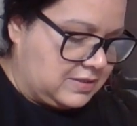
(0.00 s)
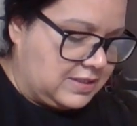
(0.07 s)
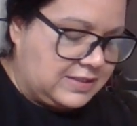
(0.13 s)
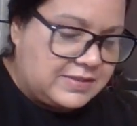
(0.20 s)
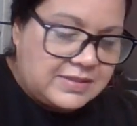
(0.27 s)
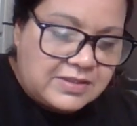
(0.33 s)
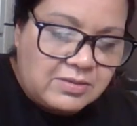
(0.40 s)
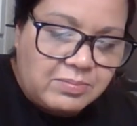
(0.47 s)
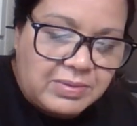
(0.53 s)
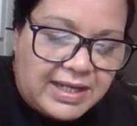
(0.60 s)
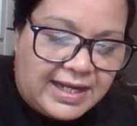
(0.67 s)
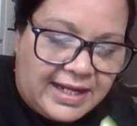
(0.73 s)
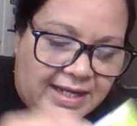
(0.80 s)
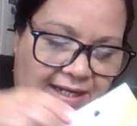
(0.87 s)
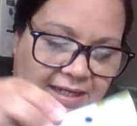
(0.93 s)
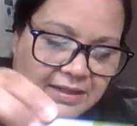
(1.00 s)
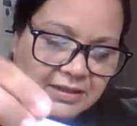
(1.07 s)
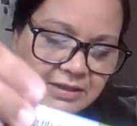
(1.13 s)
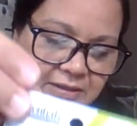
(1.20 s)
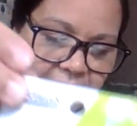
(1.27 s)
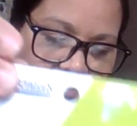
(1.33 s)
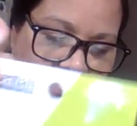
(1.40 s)
that's the
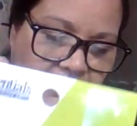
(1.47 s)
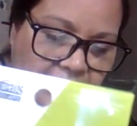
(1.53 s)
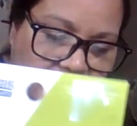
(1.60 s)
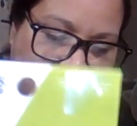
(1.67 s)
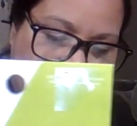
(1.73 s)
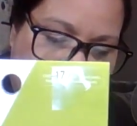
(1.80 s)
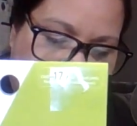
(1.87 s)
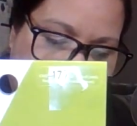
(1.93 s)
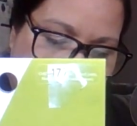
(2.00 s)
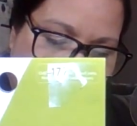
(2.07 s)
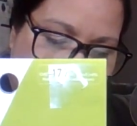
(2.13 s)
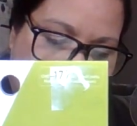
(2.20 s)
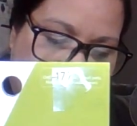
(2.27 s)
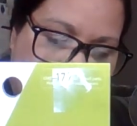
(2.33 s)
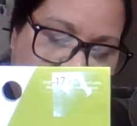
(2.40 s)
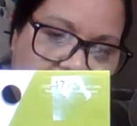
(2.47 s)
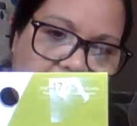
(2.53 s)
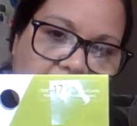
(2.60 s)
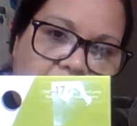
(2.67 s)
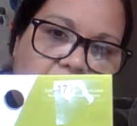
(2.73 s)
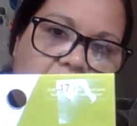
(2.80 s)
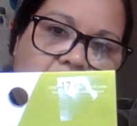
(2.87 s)
black
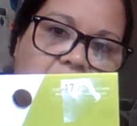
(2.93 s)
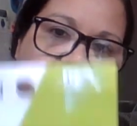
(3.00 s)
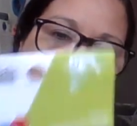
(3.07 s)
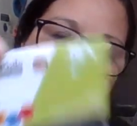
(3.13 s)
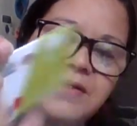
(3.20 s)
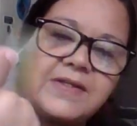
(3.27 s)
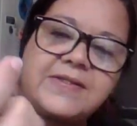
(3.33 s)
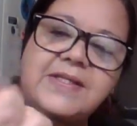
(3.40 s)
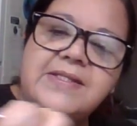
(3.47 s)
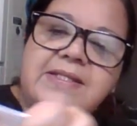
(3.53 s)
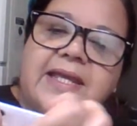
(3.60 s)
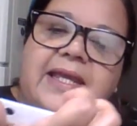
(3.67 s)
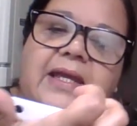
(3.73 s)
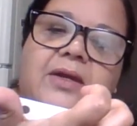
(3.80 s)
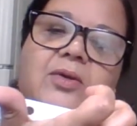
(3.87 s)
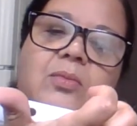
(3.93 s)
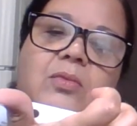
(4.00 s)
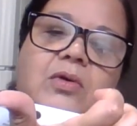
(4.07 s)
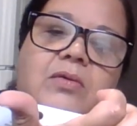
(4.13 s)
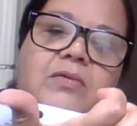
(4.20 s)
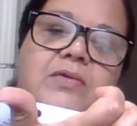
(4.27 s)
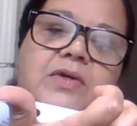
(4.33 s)
animal. It says
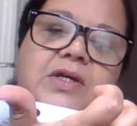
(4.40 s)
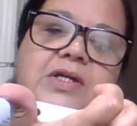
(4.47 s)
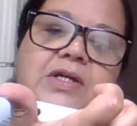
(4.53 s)
animal